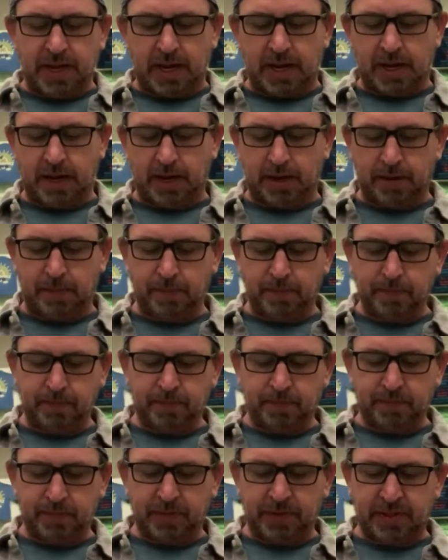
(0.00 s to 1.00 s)

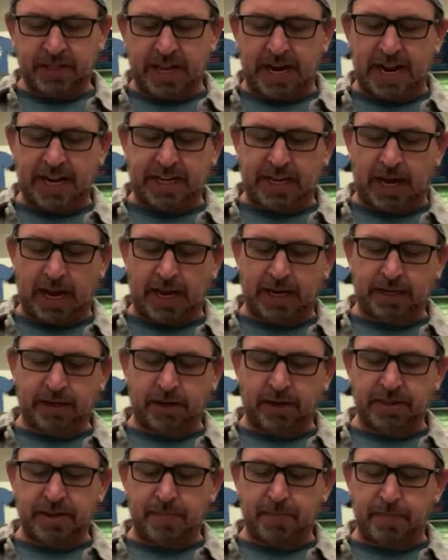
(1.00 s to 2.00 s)
that I got
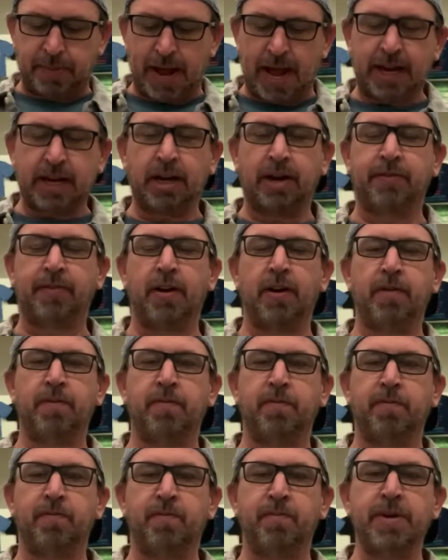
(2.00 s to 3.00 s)
on the back of our
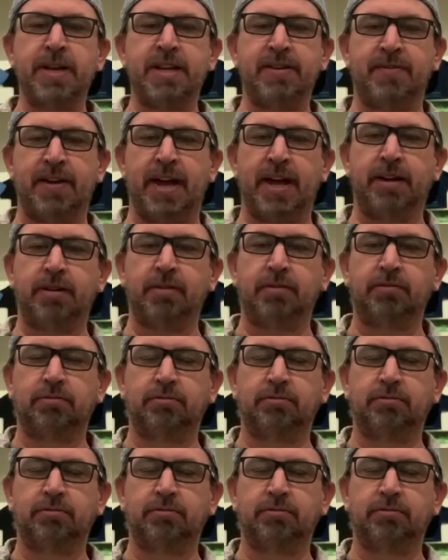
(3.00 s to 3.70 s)
minivan